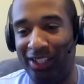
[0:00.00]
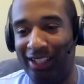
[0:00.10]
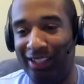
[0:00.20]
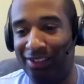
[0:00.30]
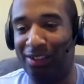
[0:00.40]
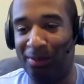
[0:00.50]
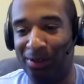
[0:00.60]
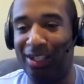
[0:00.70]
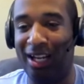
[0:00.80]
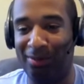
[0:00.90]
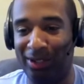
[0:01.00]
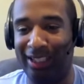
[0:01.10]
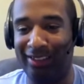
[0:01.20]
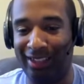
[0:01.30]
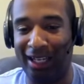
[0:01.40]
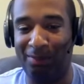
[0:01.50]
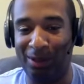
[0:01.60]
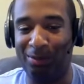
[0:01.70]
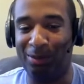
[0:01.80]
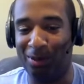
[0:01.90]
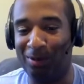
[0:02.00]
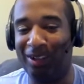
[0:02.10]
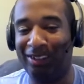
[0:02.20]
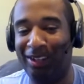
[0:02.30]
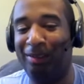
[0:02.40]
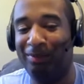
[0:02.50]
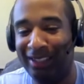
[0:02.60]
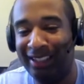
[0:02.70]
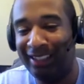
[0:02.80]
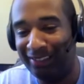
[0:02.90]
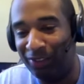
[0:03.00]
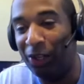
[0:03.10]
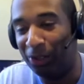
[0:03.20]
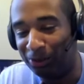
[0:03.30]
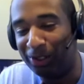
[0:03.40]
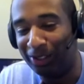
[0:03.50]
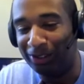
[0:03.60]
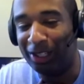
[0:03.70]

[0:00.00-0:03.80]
in the summertime when he's getting people all worked up. He'll get